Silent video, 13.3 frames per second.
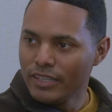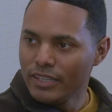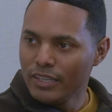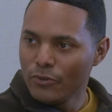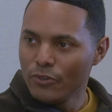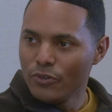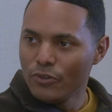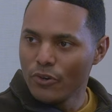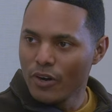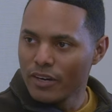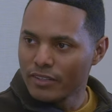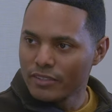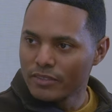Here in New
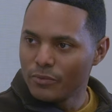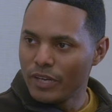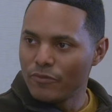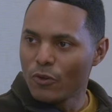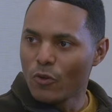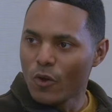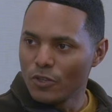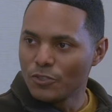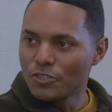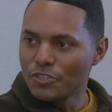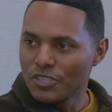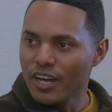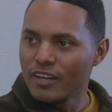York, we have the
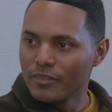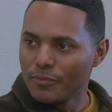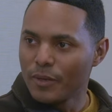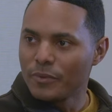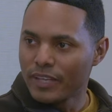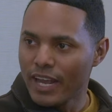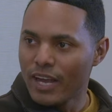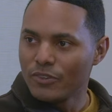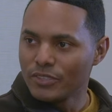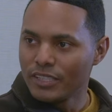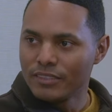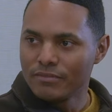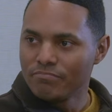largest stock of public
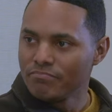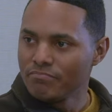housing.